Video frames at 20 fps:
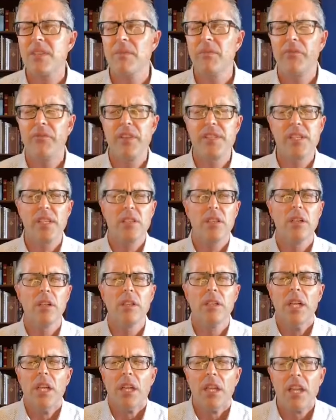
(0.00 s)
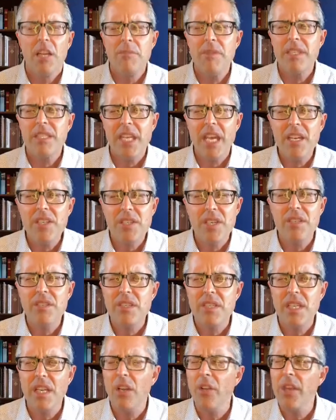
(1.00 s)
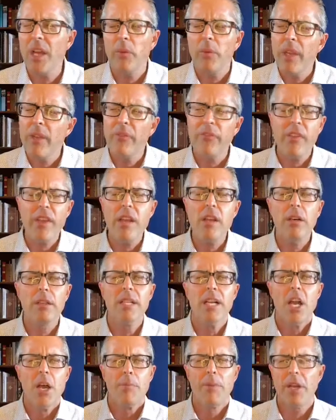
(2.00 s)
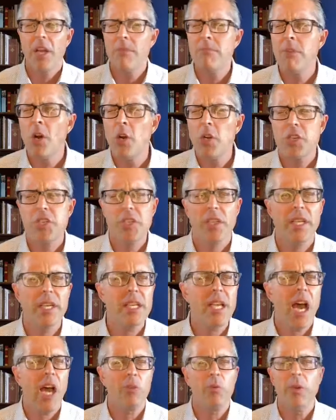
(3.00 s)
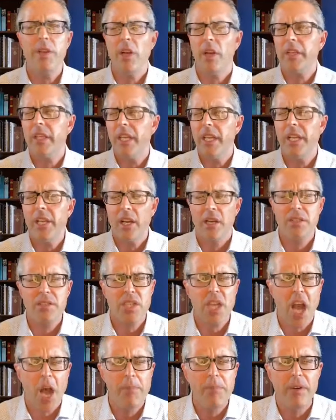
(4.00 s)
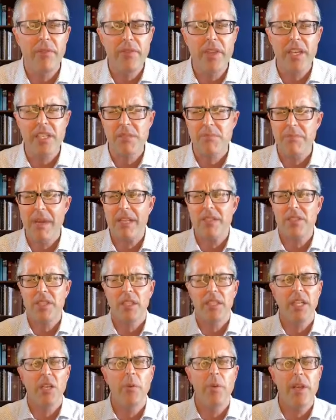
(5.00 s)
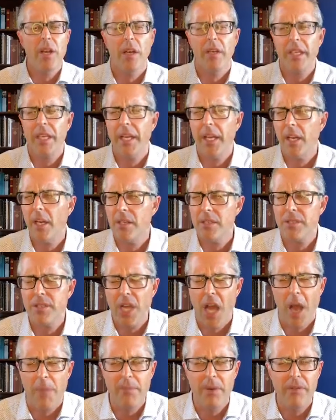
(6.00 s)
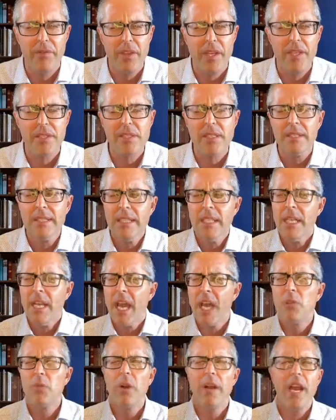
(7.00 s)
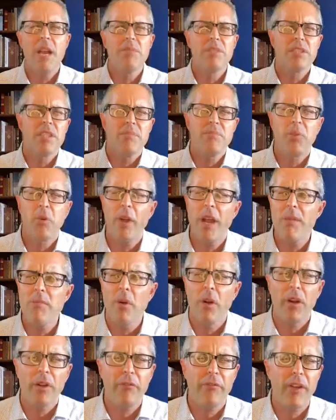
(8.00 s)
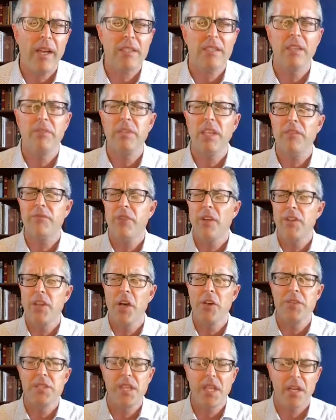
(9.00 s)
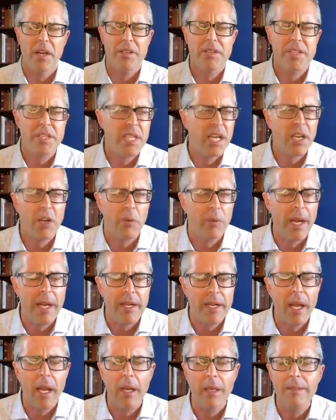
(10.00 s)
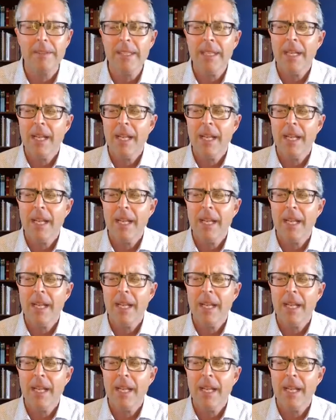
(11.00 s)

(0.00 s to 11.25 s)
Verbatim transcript: some physical limitations still that we feel. But emotionally, God, we are getting on top of this. Mentally, we are getting on top of this. And we're able to pray more effectively for those that are sick right now now.